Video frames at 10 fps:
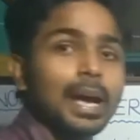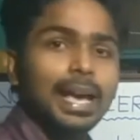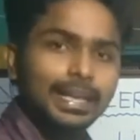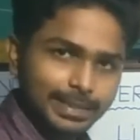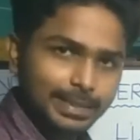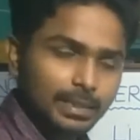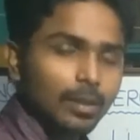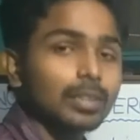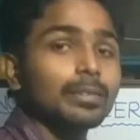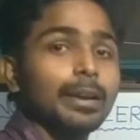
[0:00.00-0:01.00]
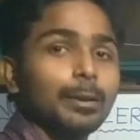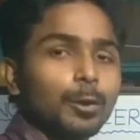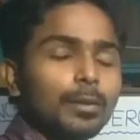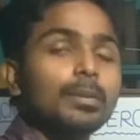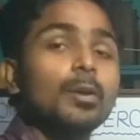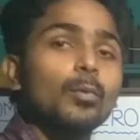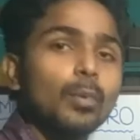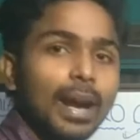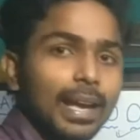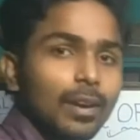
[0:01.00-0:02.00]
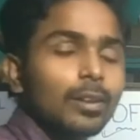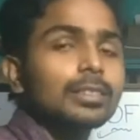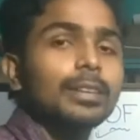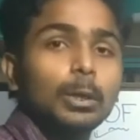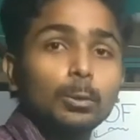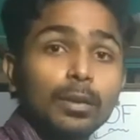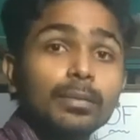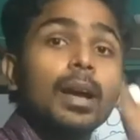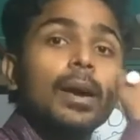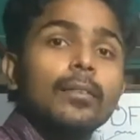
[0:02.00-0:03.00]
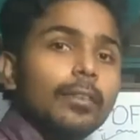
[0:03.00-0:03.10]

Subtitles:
x or the value of y or the value of